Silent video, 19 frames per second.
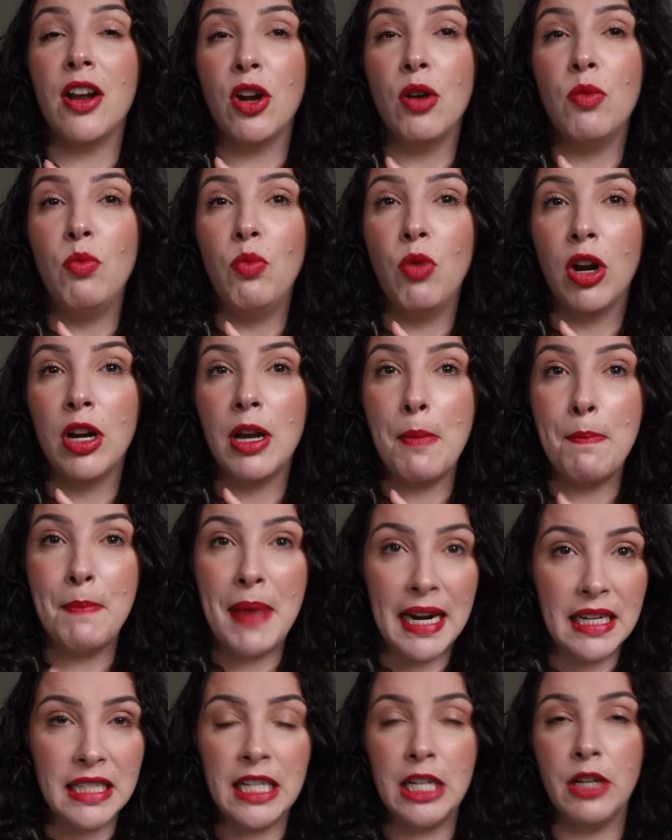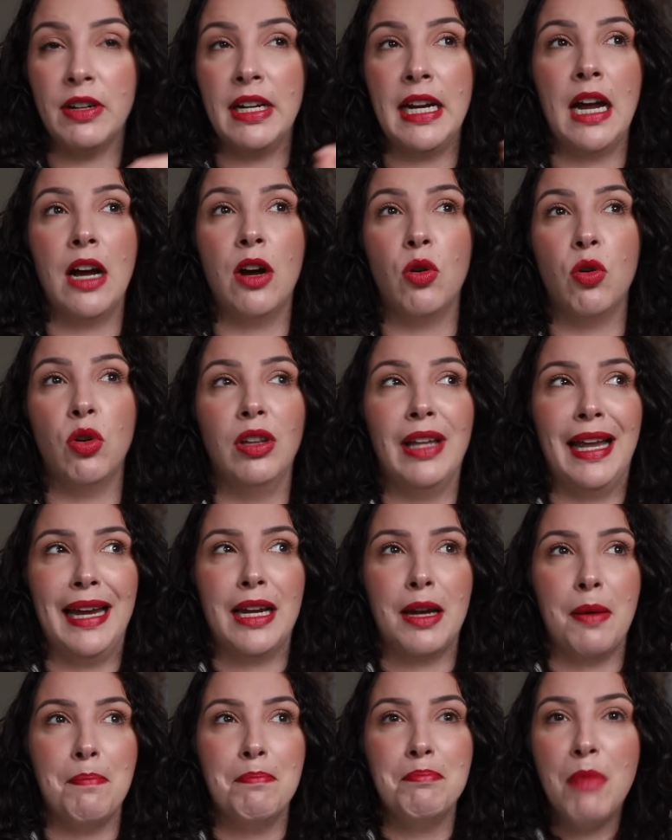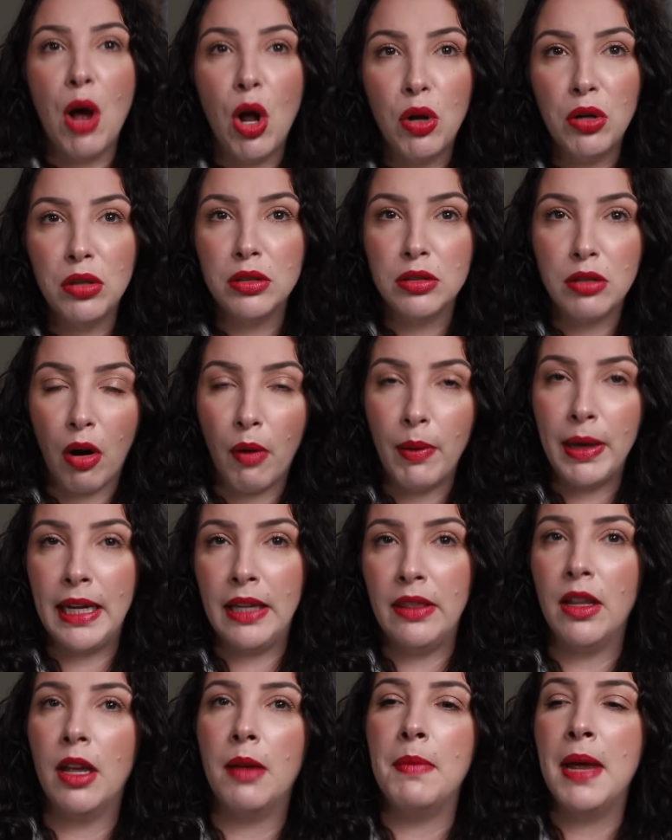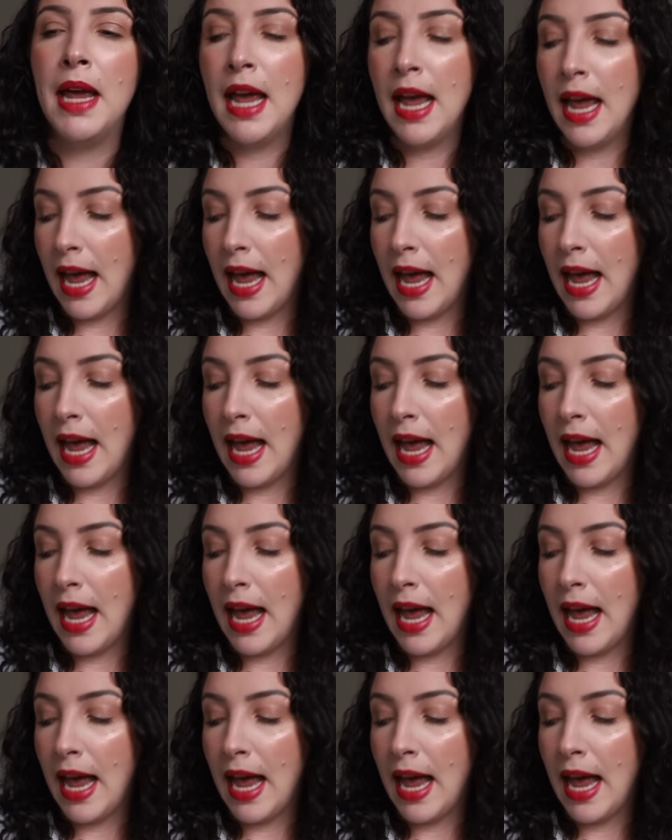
I don't want bacteria or like mold growing in them.